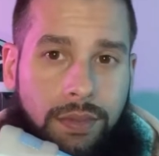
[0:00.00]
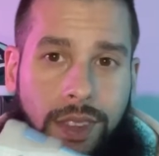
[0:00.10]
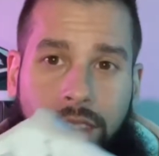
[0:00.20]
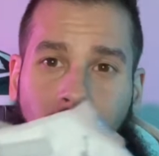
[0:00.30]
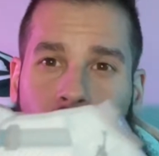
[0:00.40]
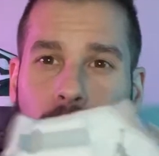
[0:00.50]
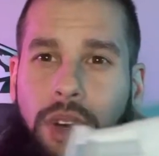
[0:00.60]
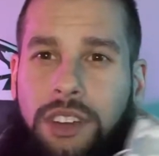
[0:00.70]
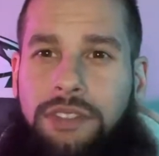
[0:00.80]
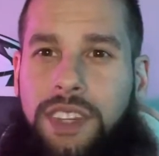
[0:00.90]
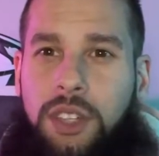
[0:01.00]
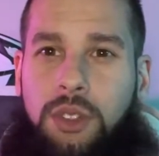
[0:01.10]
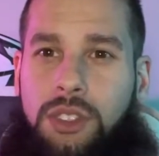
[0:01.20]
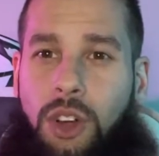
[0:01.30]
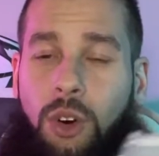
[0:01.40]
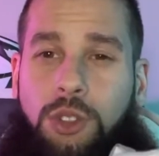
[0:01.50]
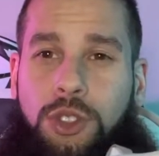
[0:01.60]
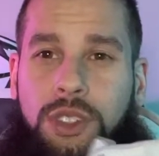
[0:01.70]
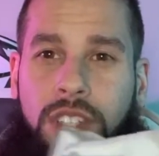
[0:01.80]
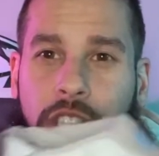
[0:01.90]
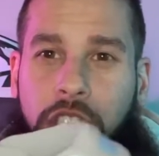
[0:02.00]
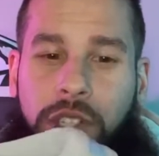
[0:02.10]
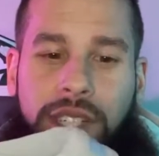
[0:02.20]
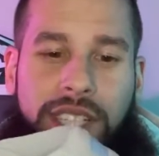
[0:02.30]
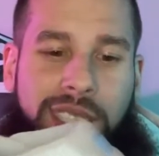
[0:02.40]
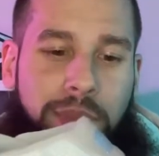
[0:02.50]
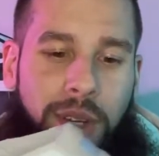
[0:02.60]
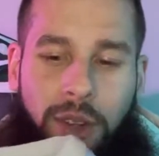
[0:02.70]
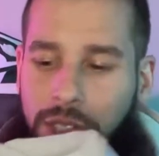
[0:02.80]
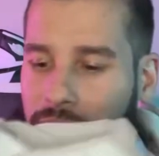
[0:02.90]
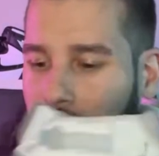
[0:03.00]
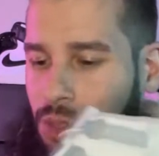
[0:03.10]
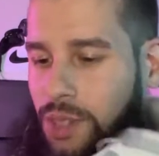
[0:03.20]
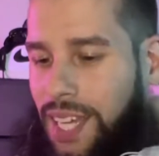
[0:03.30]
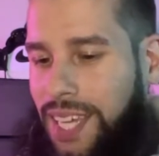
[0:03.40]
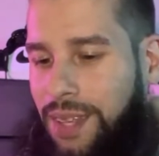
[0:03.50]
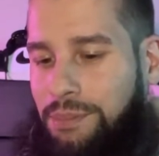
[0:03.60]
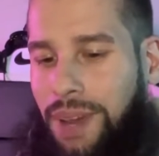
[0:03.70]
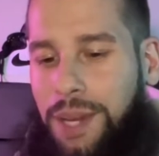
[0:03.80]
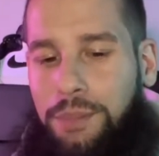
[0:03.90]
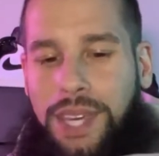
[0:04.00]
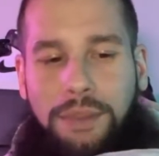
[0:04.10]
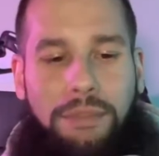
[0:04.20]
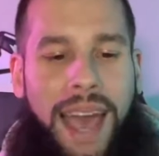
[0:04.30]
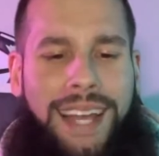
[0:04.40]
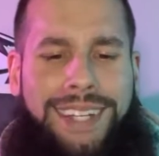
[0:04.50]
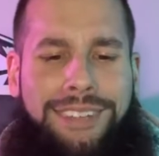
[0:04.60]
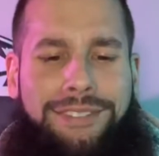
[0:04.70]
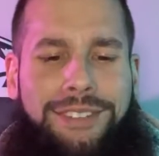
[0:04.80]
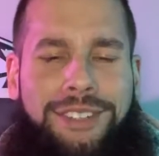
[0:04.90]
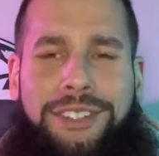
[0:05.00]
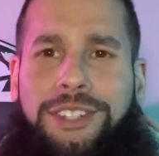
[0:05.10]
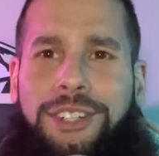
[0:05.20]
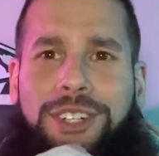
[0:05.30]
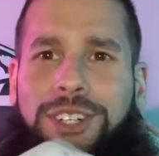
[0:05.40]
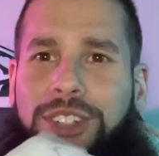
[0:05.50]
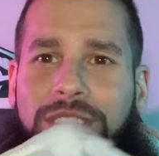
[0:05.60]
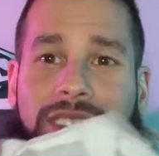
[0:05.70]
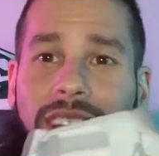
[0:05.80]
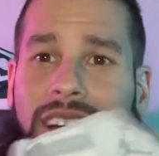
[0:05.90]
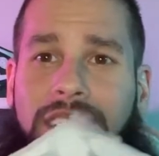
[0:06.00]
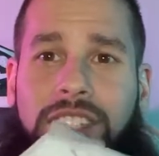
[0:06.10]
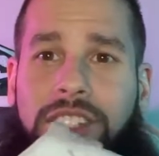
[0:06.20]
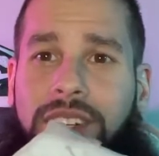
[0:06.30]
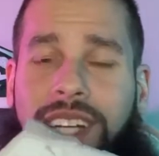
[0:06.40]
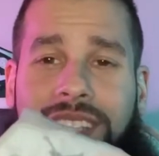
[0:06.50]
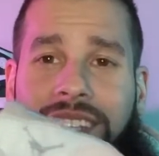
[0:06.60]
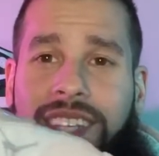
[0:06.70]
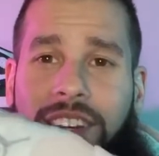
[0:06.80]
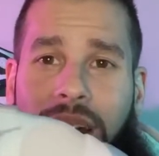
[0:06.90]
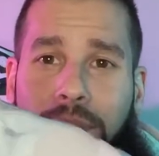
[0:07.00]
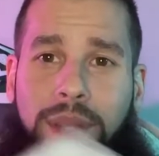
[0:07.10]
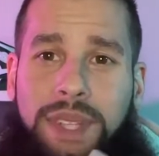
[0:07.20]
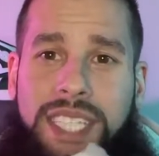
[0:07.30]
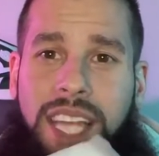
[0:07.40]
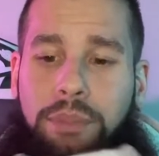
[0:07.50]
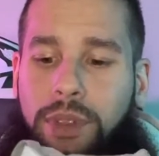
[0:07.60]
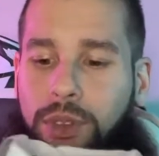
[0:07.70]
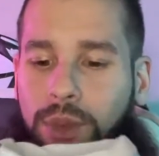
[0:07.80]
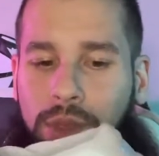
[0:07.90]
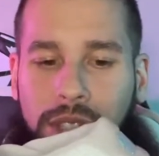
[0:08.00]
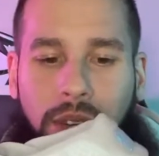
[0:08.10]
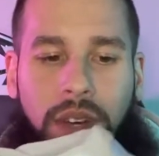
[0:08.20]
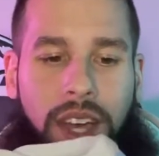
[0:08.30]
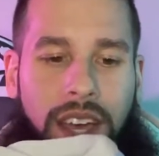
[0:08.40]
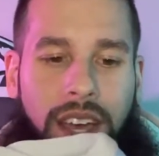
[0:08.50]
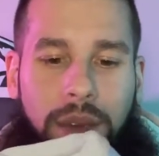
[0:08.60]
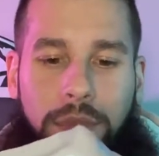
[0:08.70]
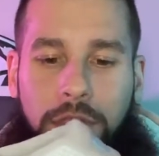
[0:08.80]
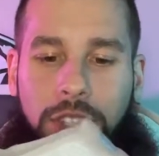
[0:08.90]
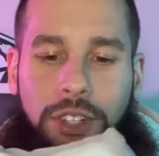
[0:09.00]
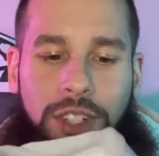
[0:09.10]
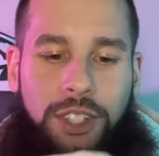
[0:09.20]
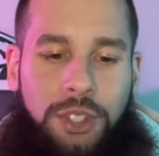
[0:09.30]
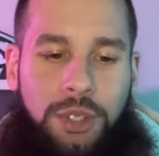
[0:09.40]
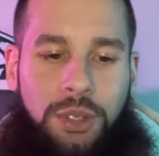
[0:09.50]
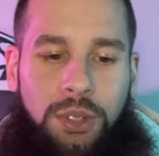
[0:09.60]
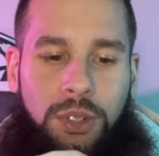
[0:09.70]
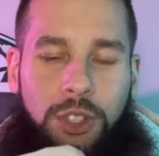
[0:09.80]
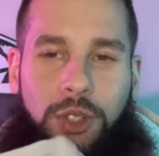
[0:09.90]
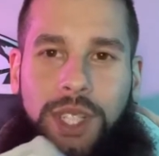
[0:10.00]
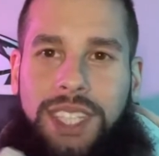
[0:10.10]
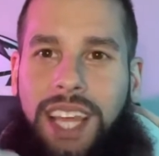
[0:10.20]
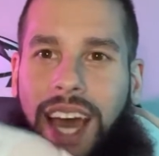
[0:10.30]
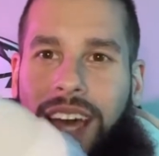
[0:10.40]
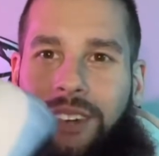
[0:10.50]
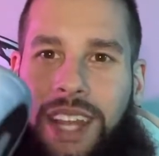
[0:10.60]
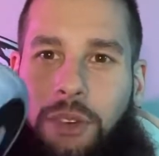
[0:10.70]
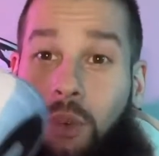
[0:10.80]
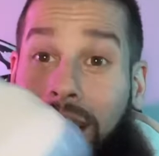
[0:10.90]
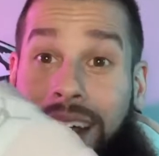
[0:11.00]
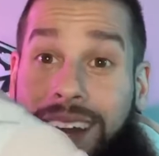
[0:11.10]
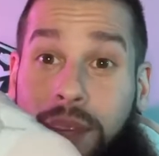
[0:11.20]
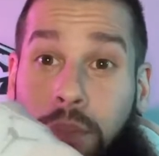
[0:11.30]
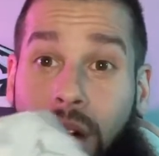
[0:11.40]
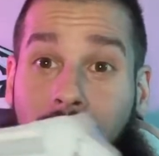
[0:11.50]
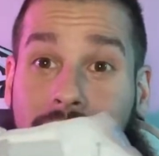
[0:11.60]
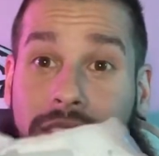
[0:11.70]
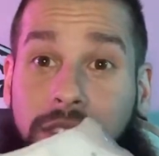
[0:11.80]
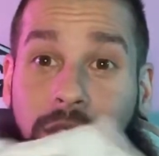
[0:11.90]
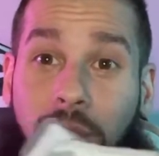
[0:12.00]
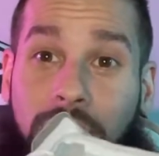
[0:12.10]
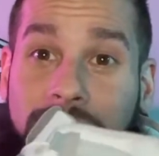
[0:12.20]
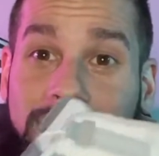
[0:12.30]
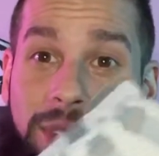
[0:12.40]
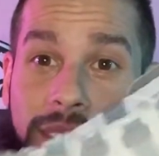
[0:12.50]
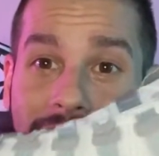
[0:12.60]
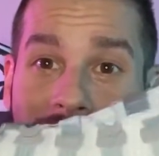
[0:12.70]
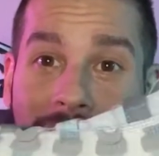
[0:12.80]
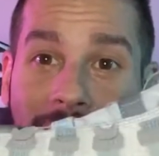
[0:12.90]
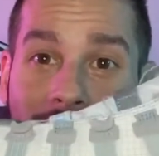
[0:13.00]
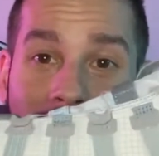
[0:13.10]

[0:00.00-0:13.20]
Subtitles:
The nubuck feels ultra luxurious, but also like it might be a magnet for dirt or dust or anything that you happen to be stepping through. So be sure to treat that like right out of the box if you don't want to deal with it later.